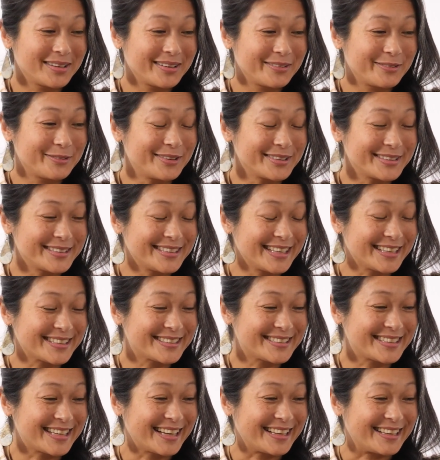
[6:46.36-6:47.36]
What's that
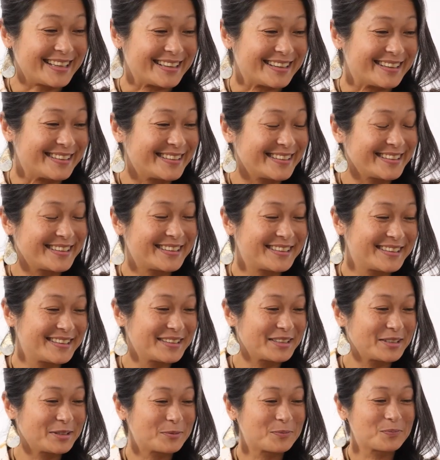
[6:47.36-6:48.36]
saying?
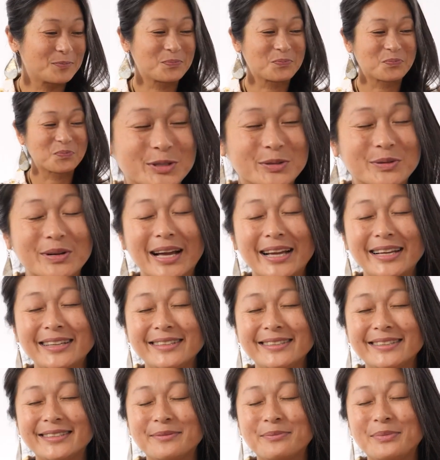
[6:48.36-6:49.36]

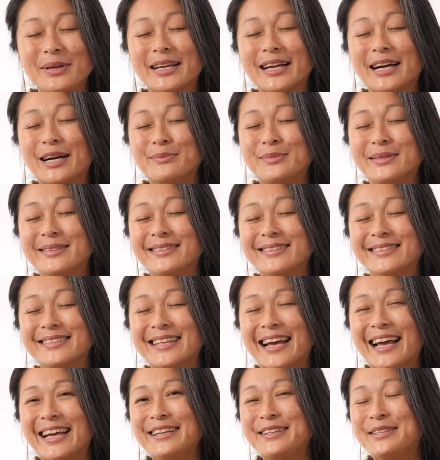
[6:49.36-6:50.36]
Trait becomes
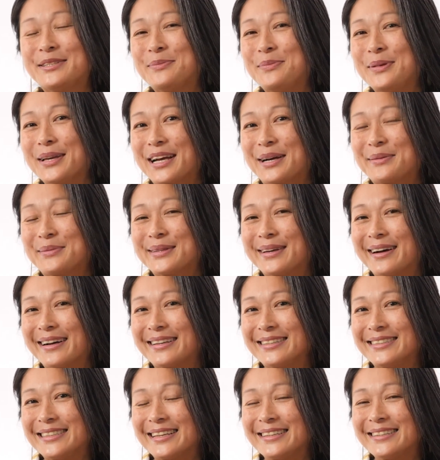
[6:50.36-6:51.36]
state, becomes
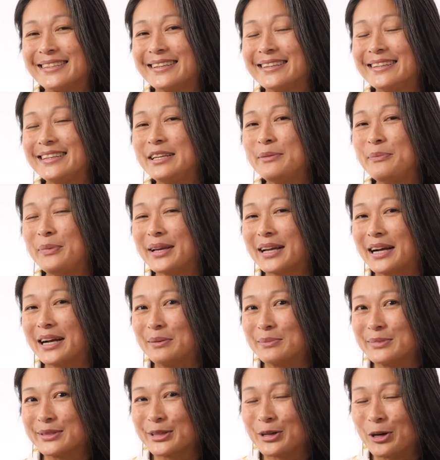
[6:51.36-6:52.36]
identity,
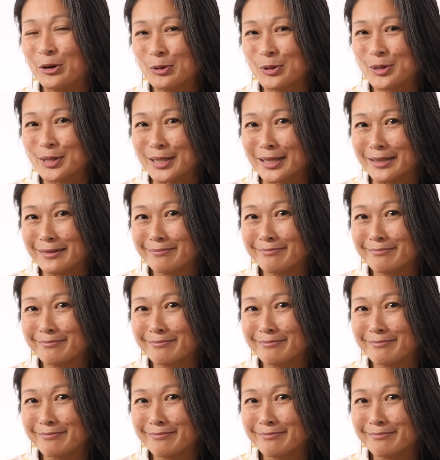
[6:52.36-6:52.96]
becomes culture.